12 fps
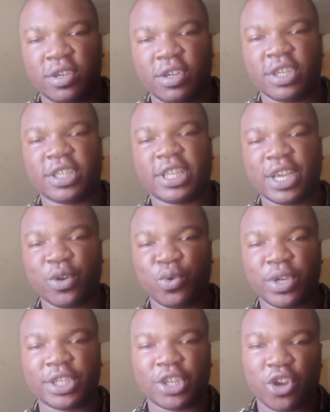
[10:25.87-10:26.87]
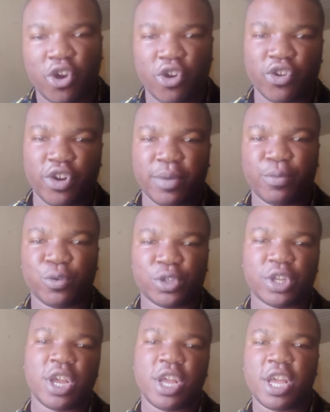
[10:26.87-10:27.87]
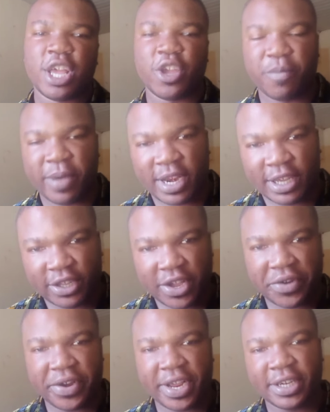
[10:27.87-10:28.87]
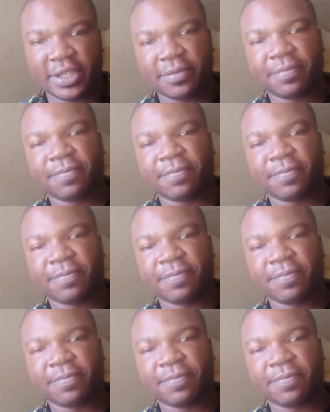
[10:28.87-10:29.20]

Distinguished Honorables Humanitarian,